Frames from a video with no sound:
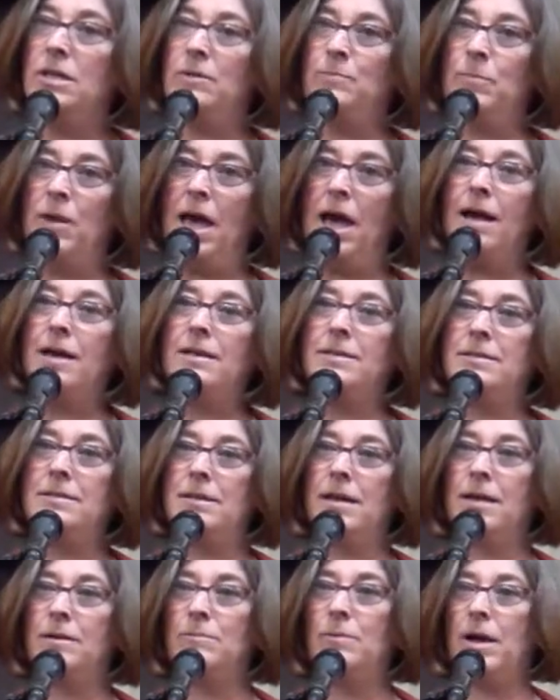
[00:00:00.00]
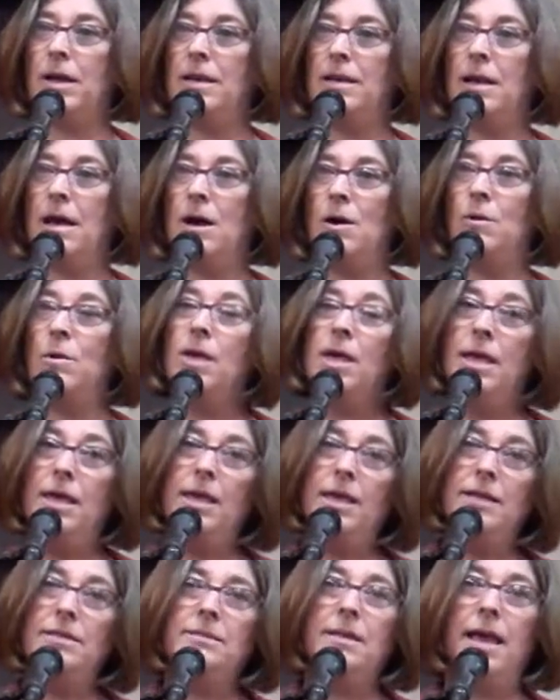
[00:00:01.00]
in Pakistan right now
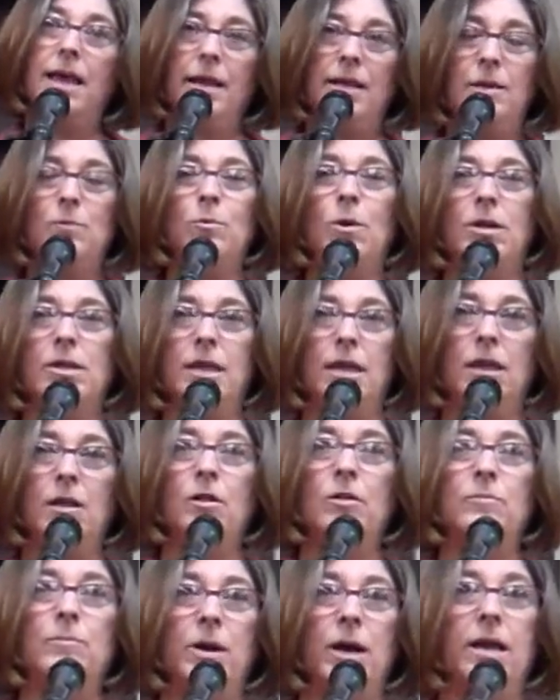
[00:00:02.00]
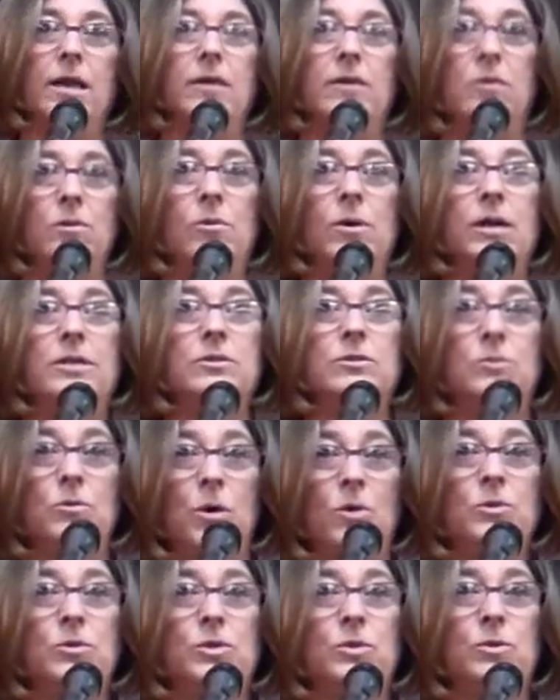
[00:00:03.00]
is anyone killed by a U.S.
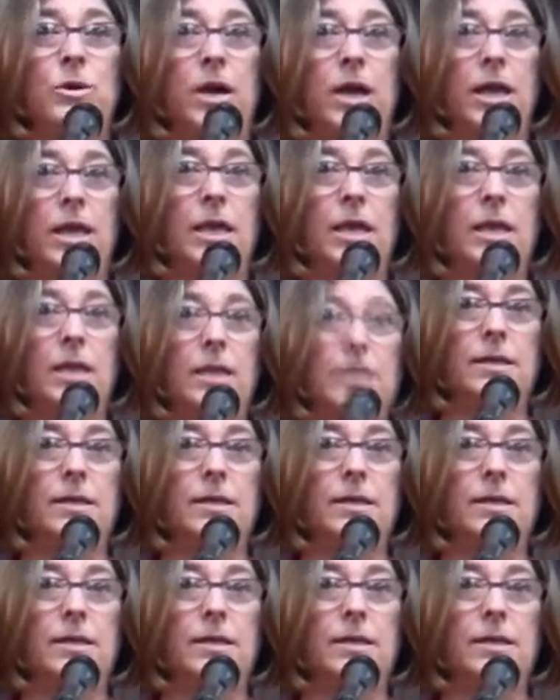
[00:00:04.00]
drone strike.